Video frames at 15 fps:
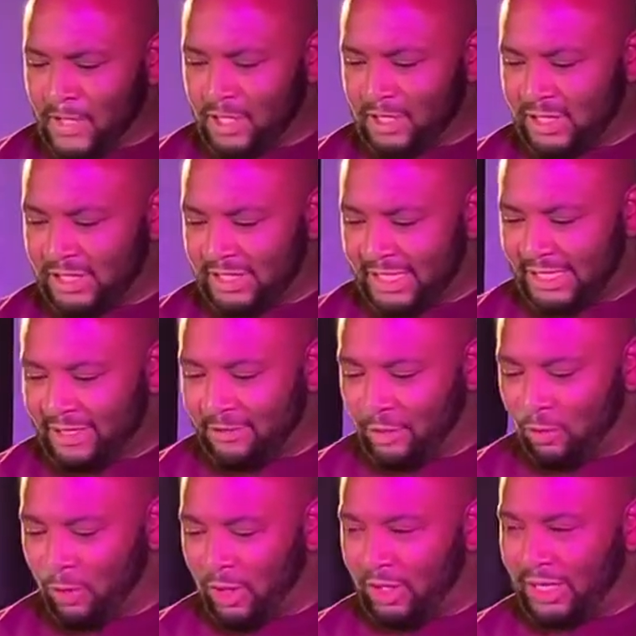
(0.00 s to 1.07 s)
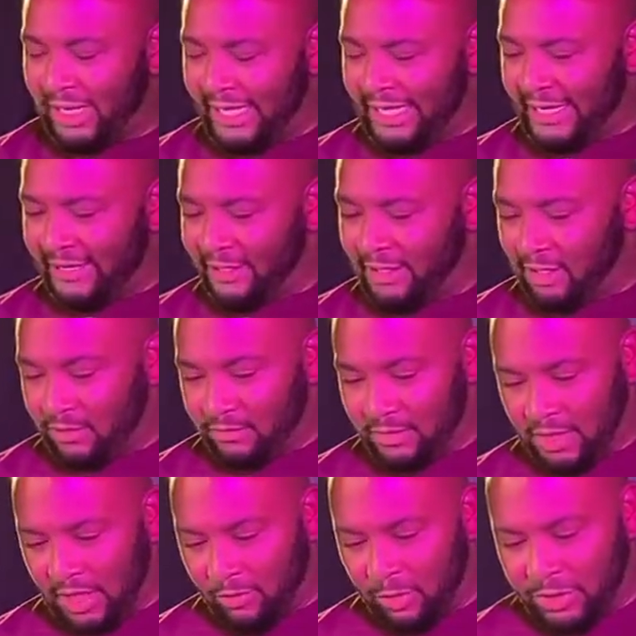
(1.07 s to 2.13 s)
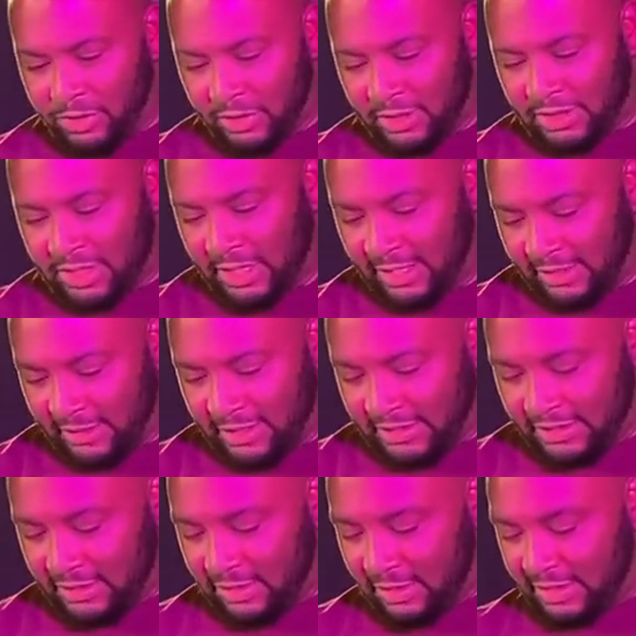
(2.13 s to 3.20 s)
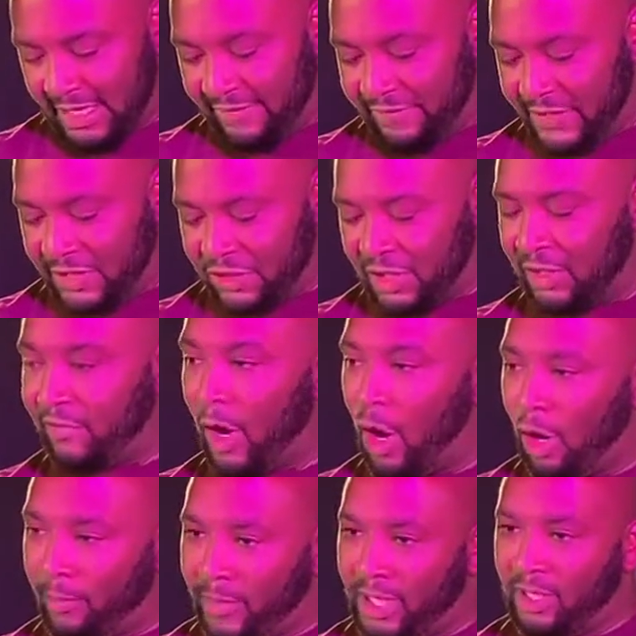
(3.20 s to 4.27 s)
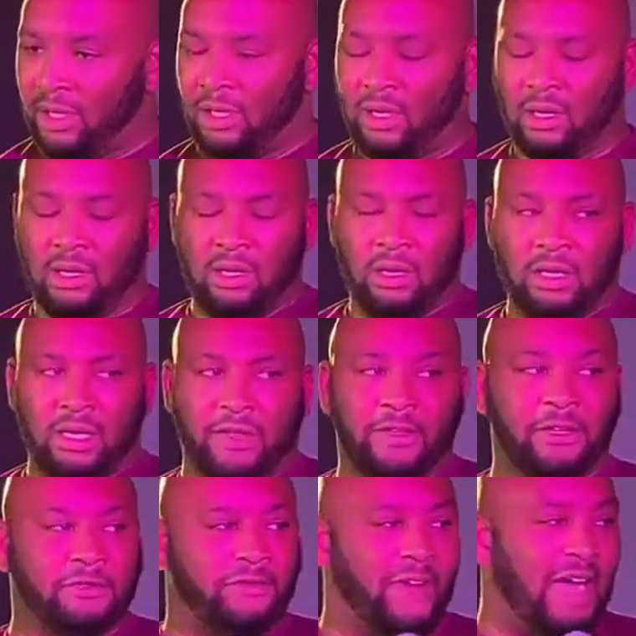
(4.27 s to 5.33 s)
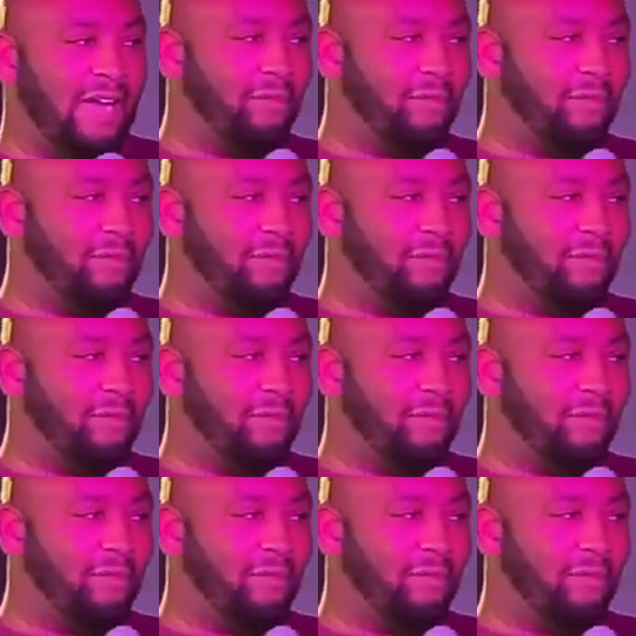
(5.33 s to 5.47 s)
She said the word land, and I want you to check this definition of army. Now, there's five